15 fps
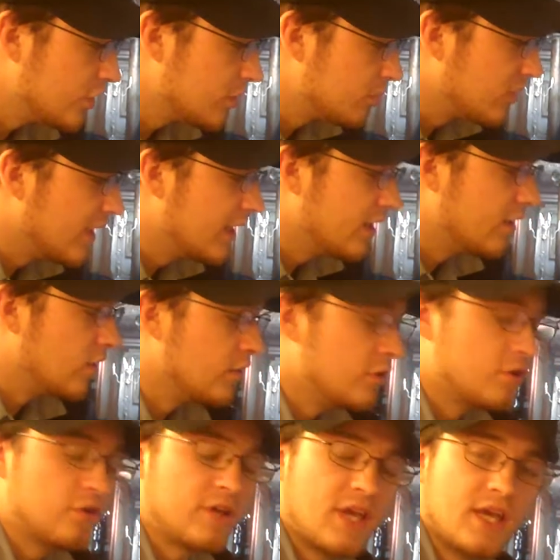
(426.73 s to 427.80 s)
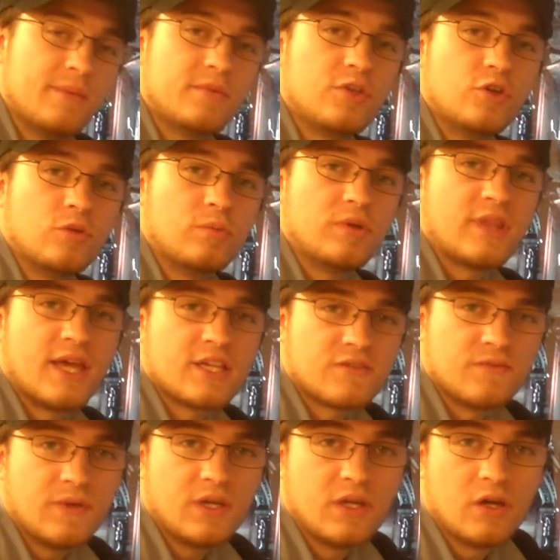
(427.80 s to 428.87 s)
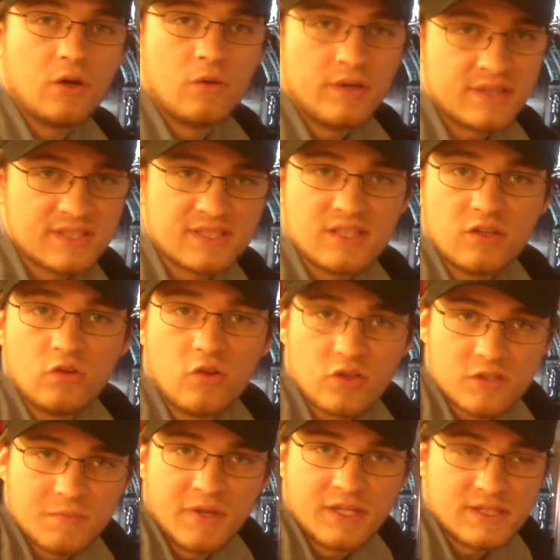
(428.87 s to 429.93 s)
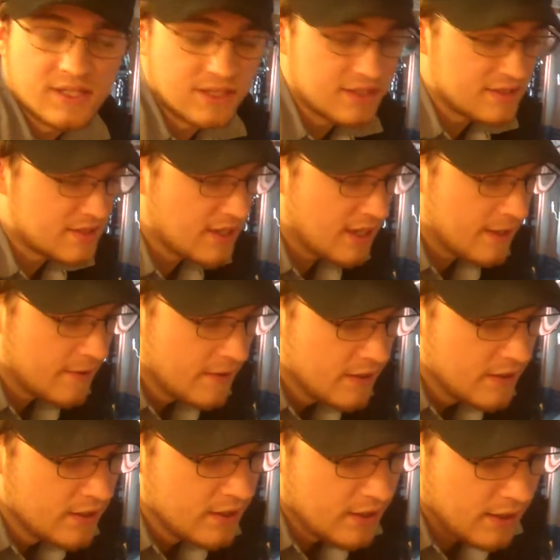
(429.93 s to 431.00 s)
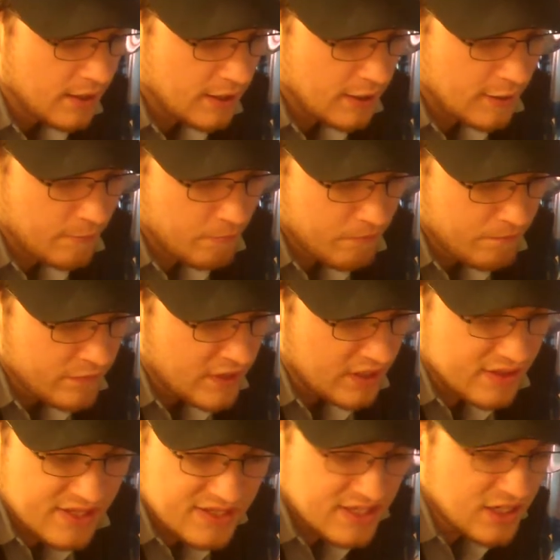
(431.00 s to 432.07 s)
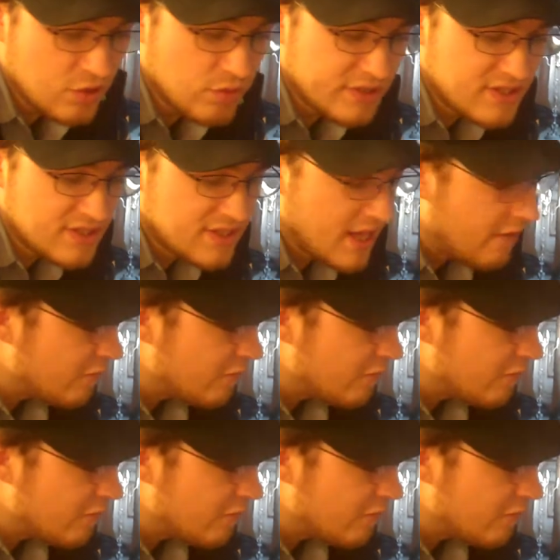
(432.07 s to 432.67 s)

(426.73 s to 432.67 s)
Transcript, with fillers: you can play it on your GameCube with S-Video, it still looks mint to this day. Um... The sequences